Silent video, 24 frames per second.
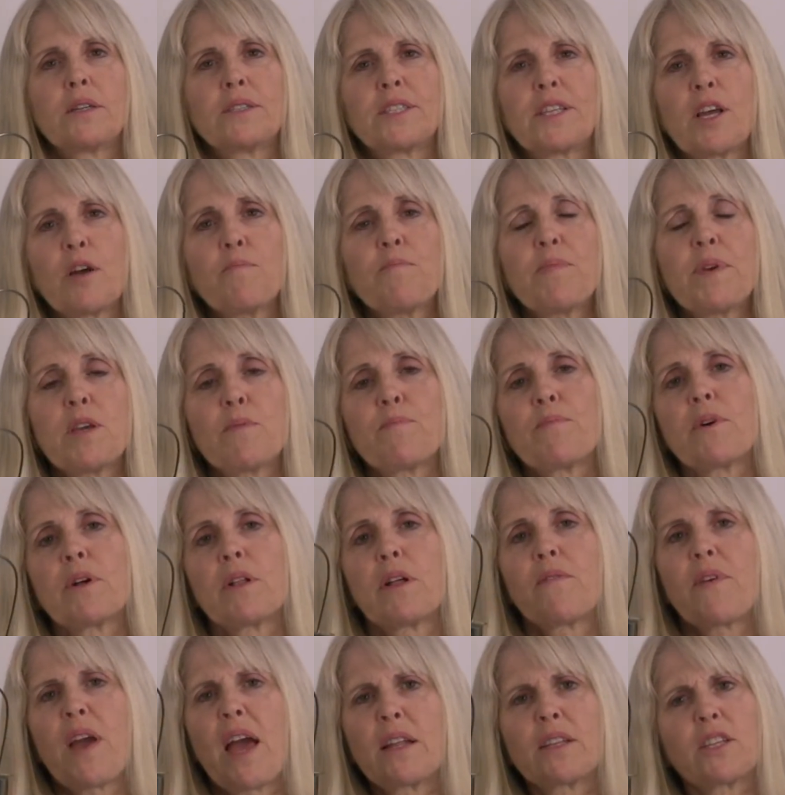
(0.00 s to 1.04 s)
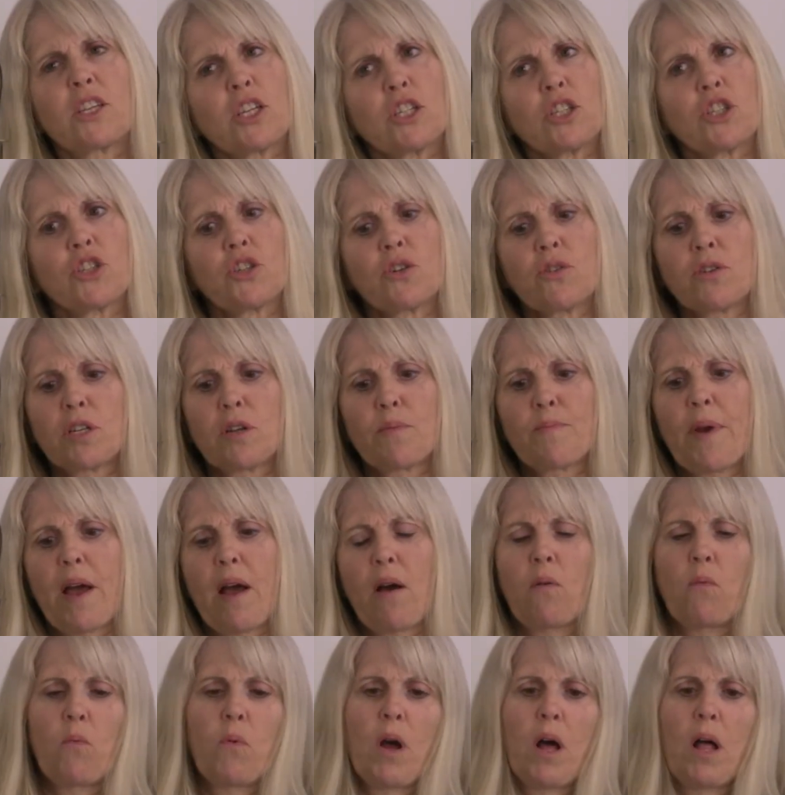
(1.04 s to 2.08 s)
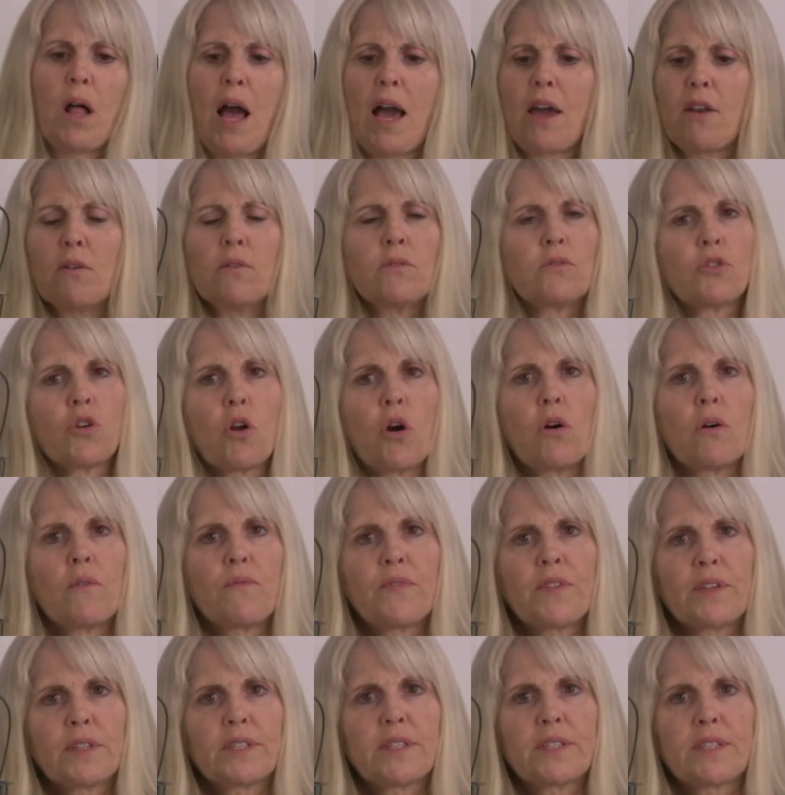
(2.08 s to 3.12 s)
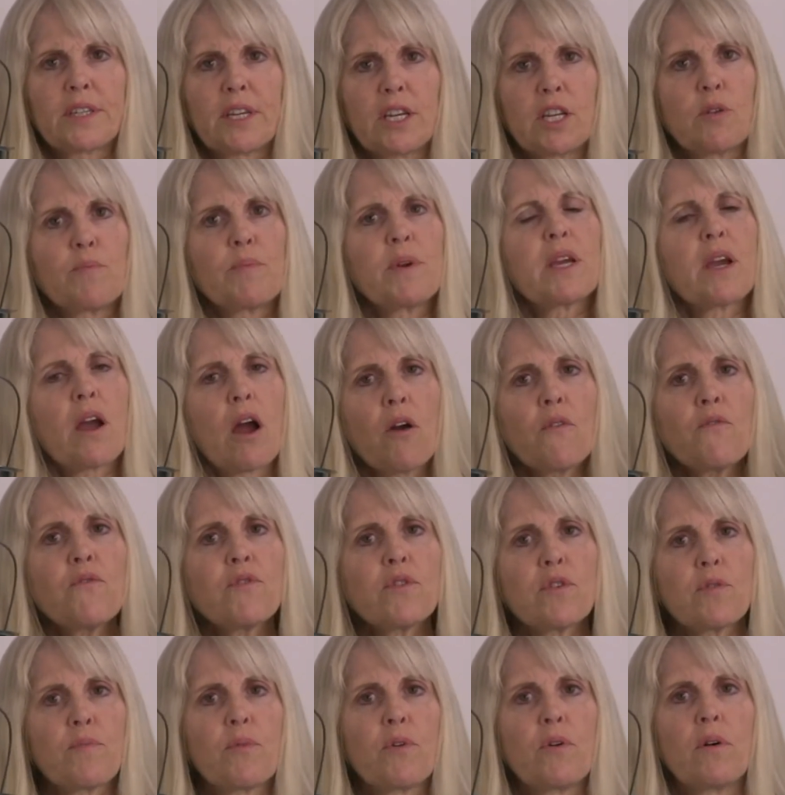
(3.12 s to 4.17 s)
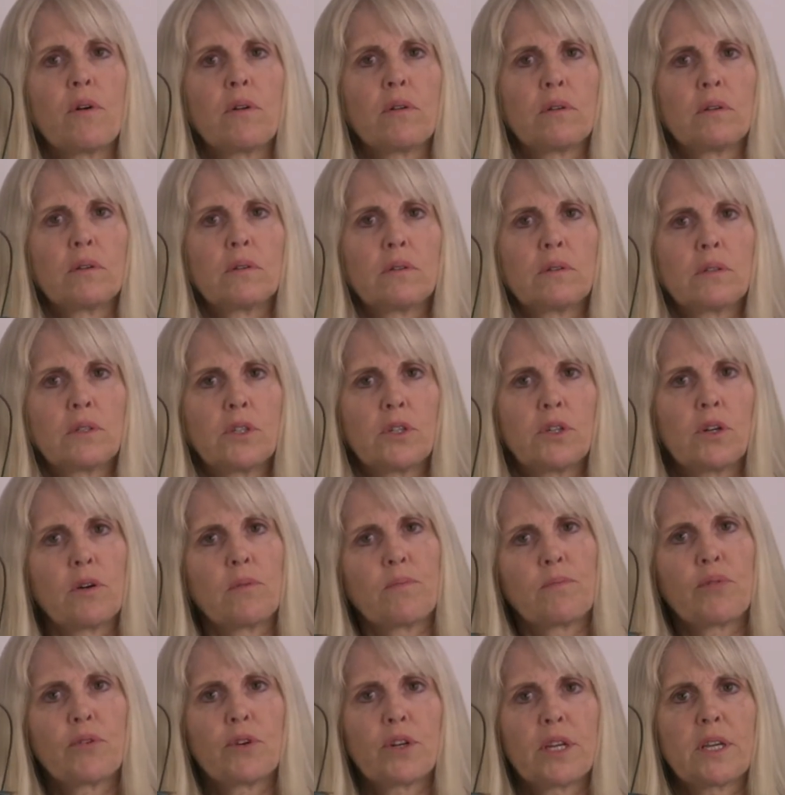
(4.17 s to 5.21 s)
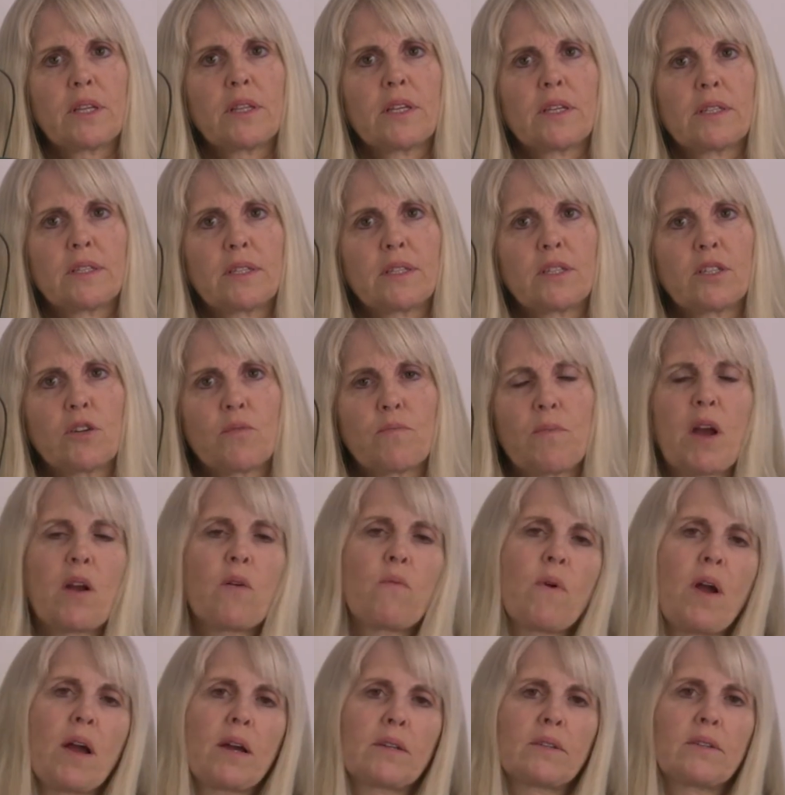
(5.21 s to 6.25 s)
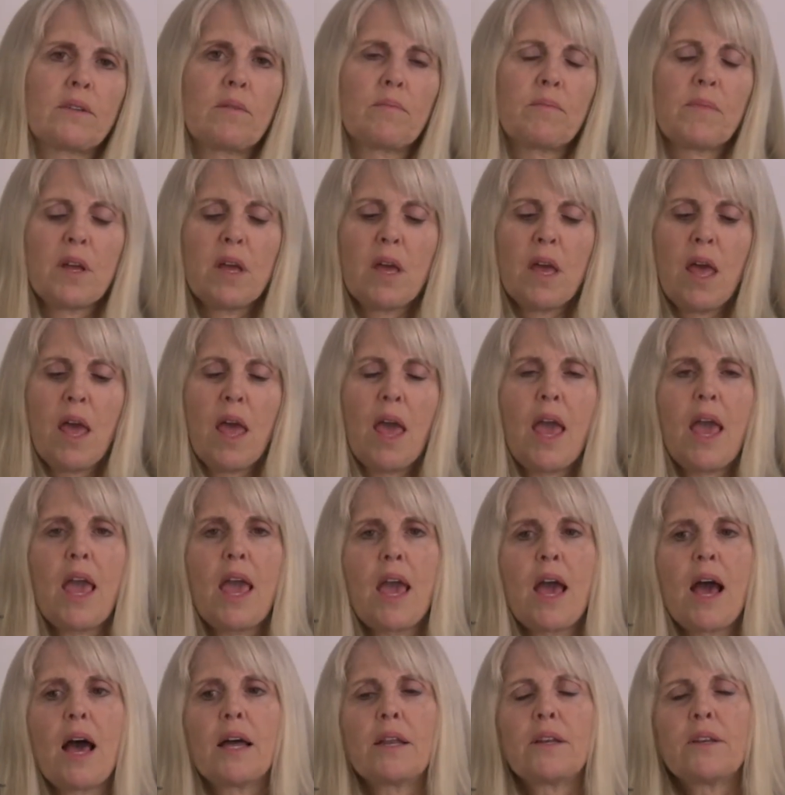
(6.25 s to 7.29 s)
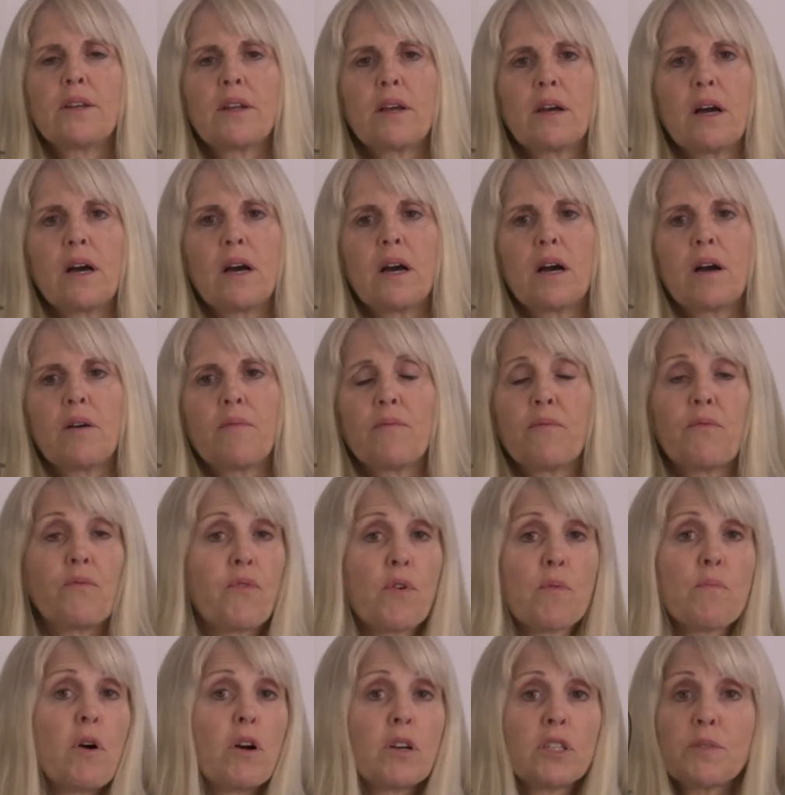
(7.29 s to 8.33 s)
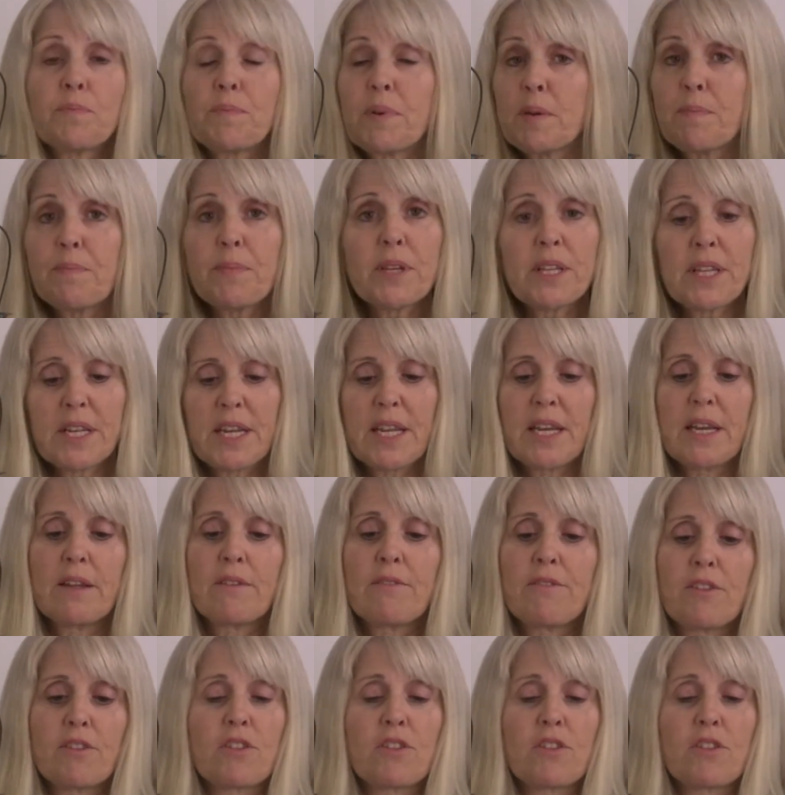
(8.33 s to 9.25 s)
Some people have had concern about, well, I don't know if this is going to be comfortable, putting this into my rectum. And for most people it is.